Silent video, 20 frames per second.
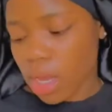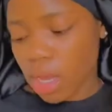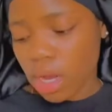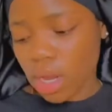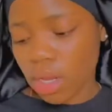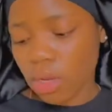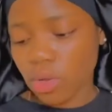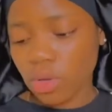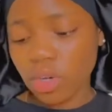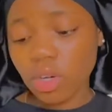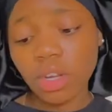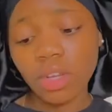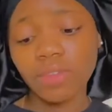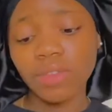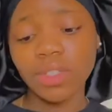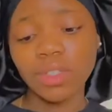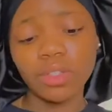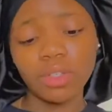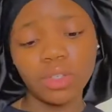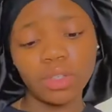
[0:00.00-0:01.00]
I don't know if
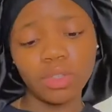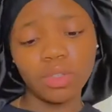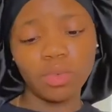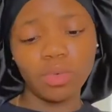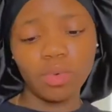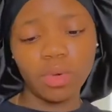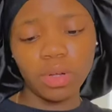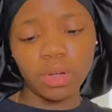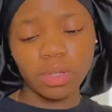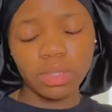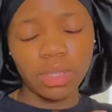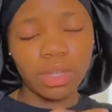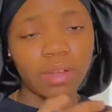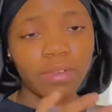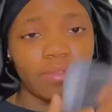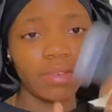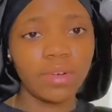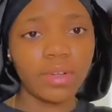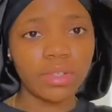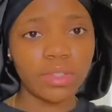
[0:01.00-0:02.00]
it's going to work. I
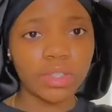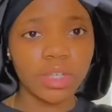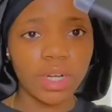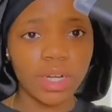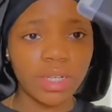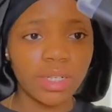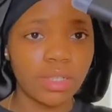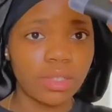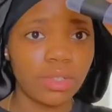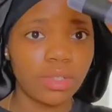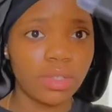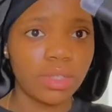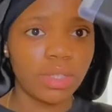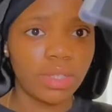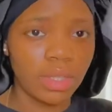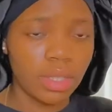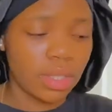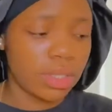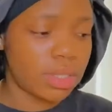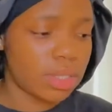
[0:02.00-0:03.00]
have not tried
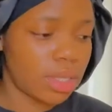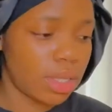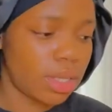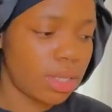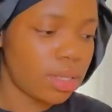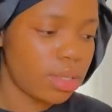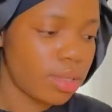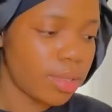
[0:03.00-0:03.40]
using this thing.